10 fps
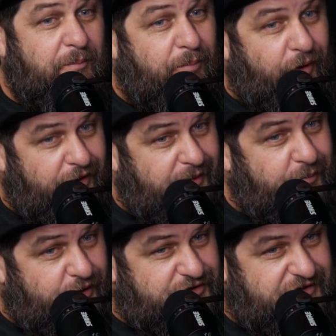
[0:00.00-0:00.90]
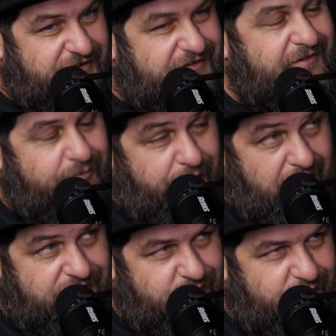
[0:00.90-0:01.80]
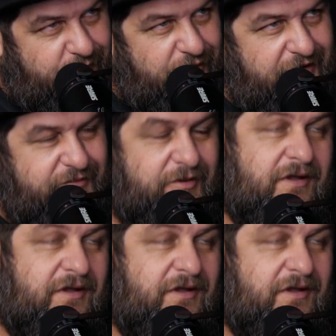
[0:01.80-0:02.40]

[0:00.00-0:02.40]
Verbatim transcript: burning bushes, boxwood replacement.